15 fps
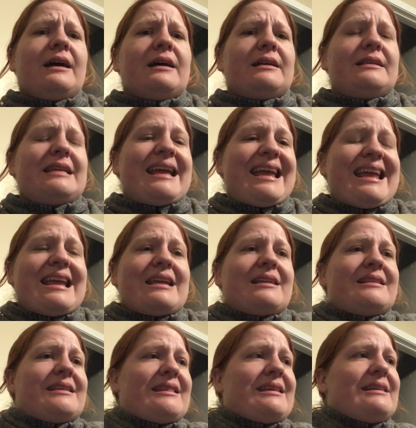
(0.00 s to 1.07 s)
a day
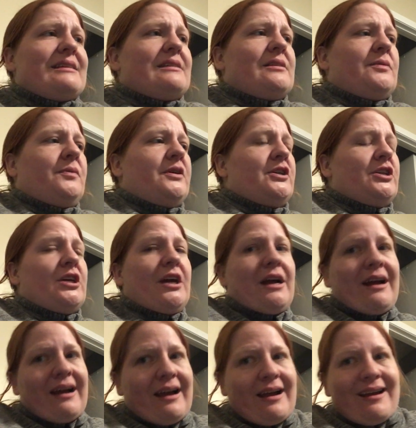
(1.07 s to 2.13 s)
to this, which
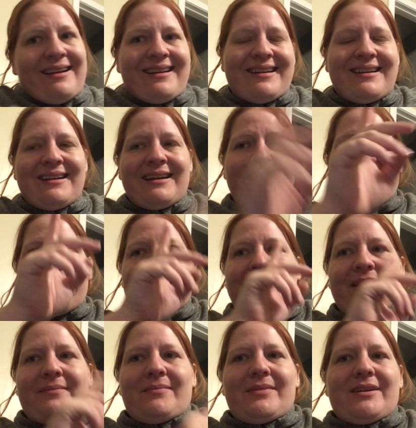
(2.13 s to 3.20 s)

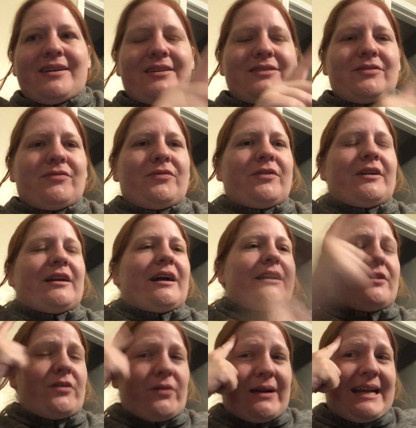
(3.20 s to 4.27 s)
because of what I
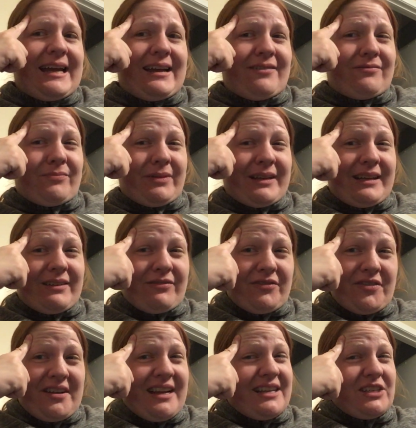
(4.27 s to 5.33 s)
know I have planned for
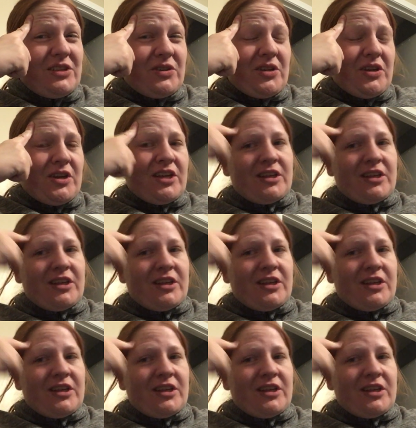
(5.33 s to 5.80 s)
next